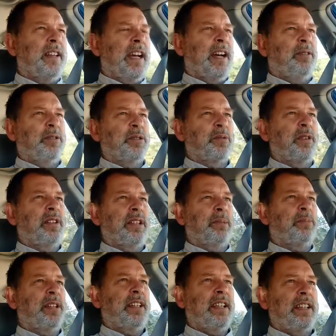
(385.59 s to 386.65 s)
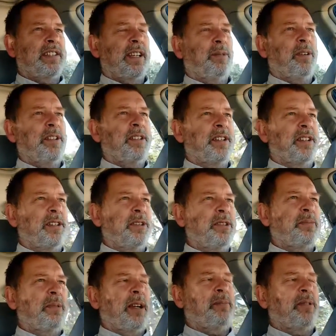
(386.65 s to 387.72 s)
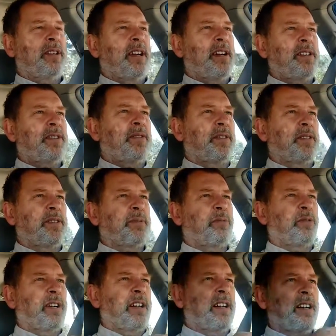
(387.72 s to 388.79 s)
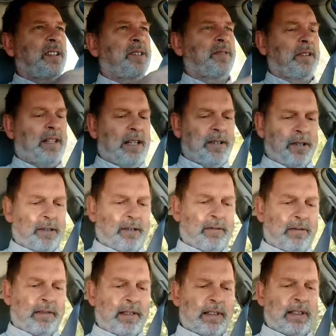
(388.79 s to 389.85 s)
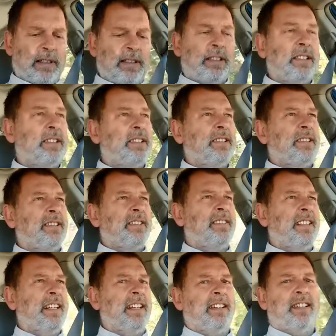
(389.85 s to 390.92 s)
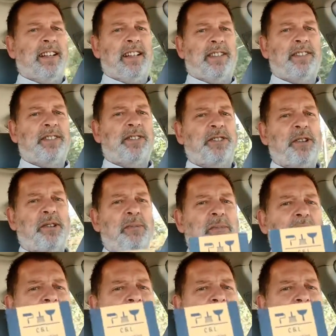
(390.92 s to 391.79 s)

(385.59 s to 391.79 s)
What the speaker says: I was really pleased. I went to the newspaper in Oxford this morning, Oxford Ledger, and I showed him